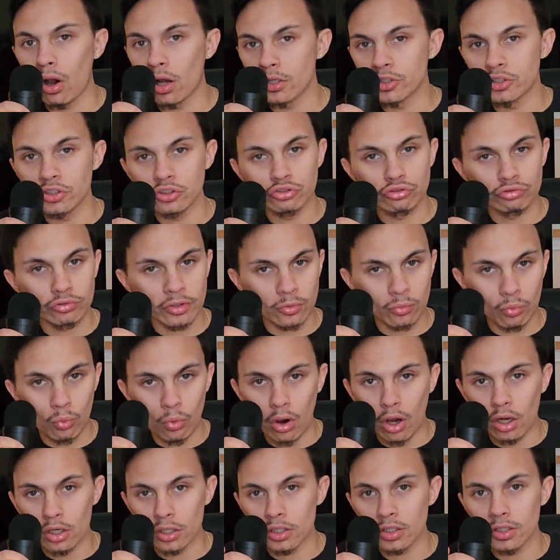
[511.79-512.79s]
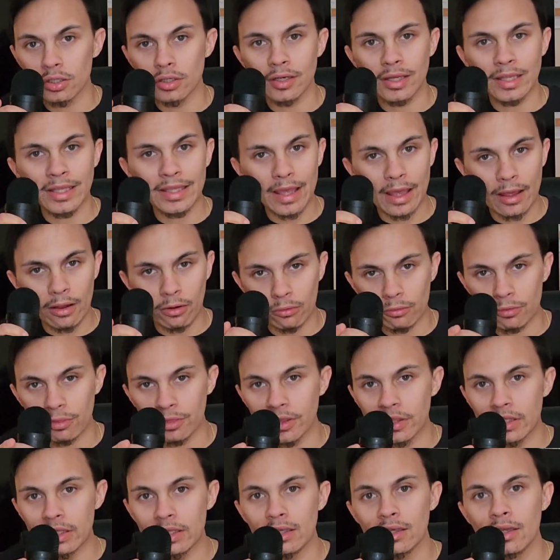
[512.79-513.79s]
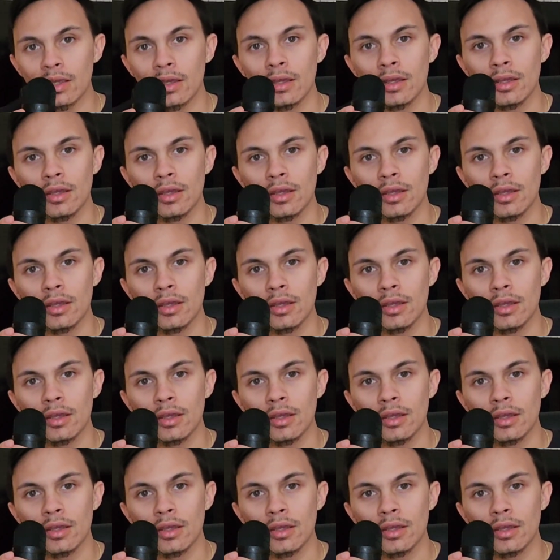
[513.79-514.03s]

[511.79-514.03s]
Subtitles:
Just drink water. Eat healthy.